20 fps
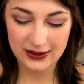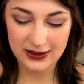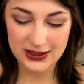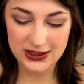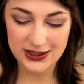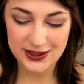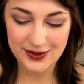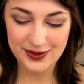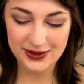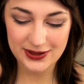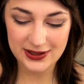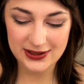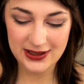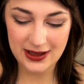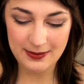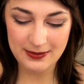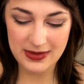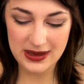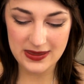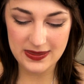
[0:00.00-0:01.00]
She also
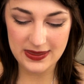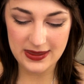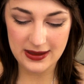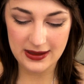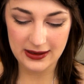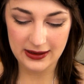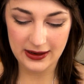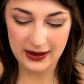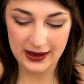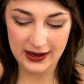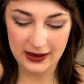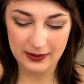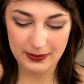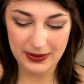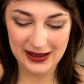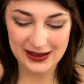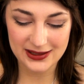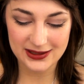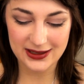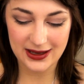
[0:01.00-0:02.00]
sent me the Lilac
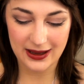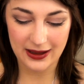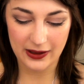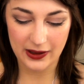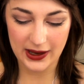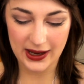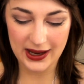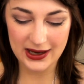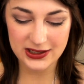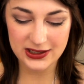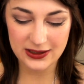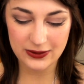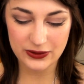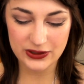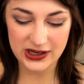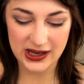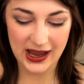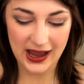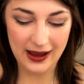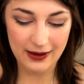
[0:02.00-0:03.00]
Pastel. I actually
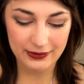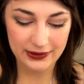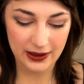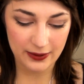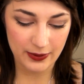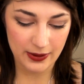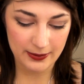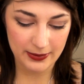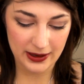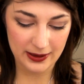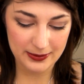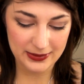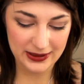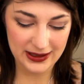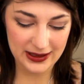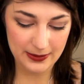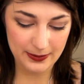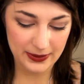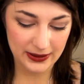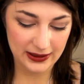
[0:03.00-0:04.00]
already have that one, but I'm
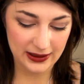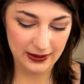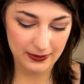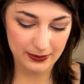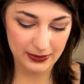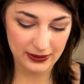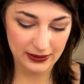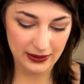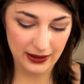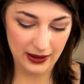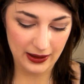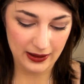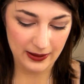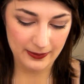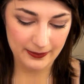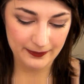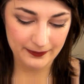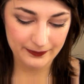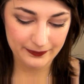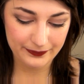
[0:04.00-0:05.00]
keeping it
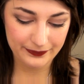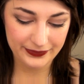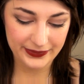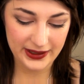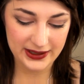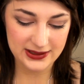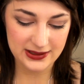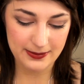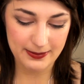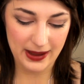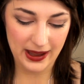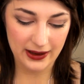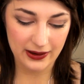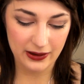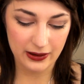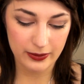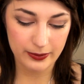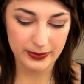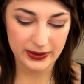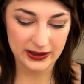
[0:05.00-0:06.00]
as a
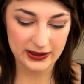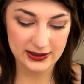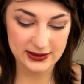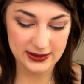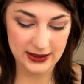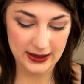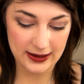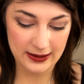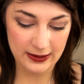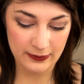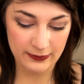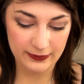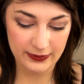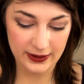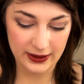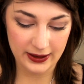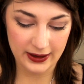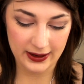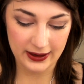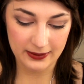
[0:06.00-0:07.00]
backup because I love the
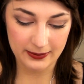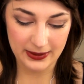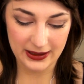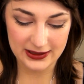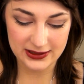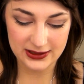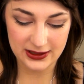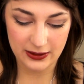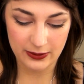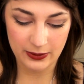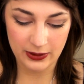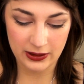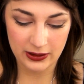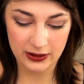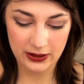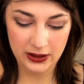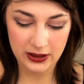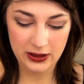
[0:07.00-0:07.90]
Lilac Pastel one.